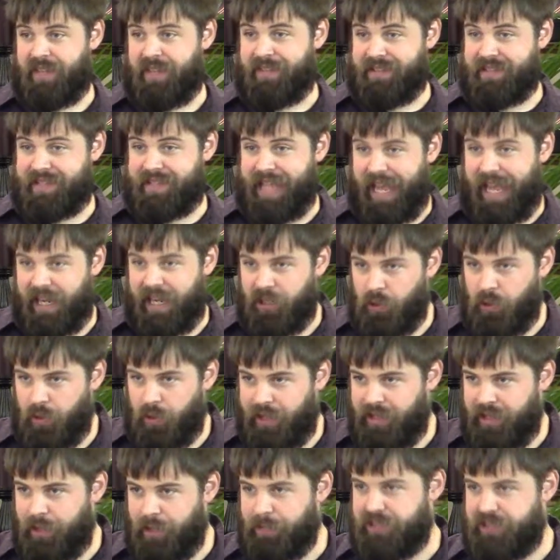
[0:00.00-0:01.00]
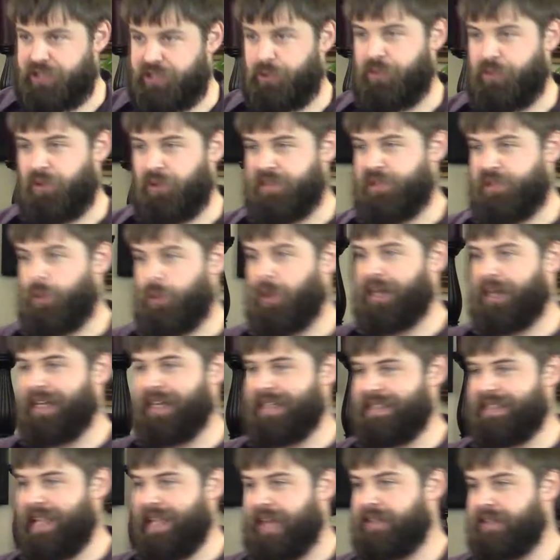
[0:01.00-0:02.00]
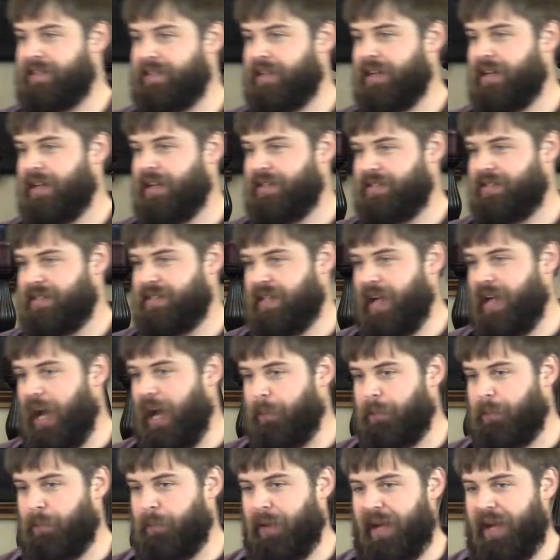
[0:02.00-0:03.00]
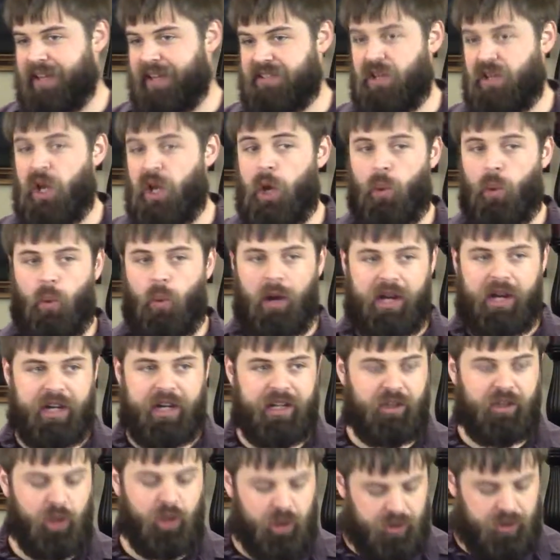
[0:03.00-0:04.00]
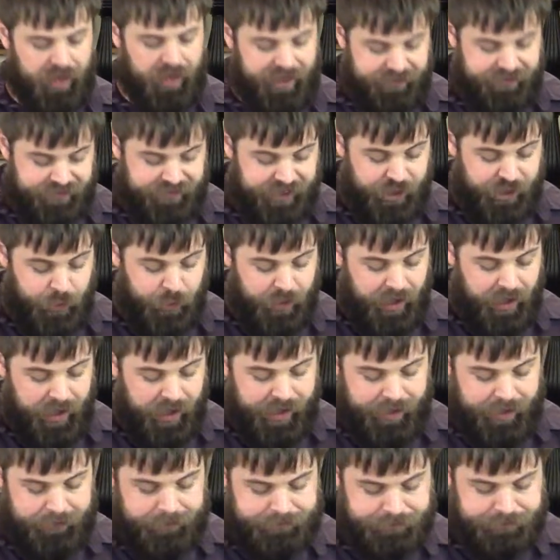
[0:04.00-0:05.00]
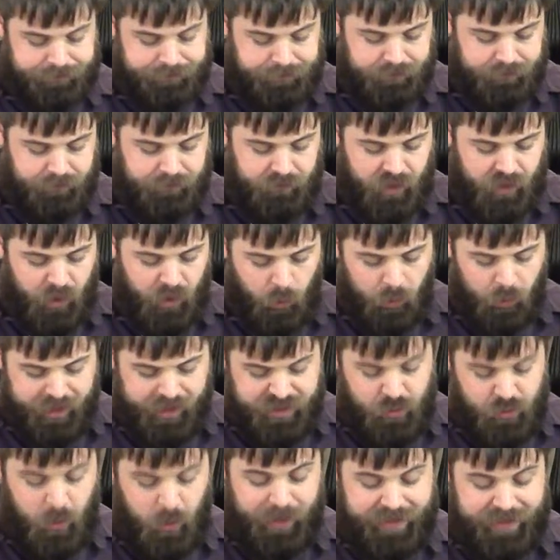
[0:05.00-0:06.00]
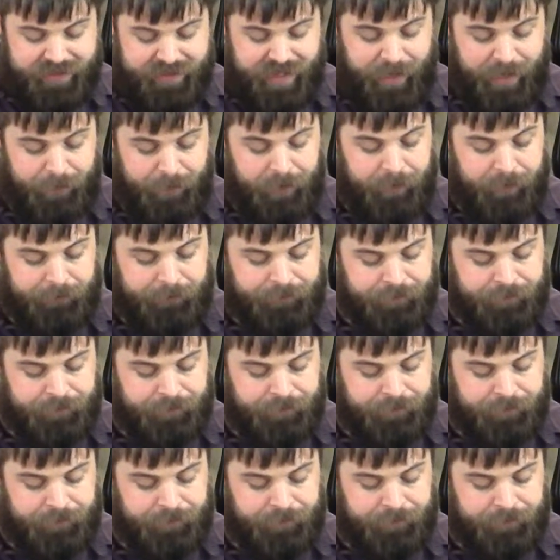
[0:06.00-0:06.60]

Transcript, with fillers: This category number two, those who are content to compromise, what could it look like for you and I? Well, here's one example.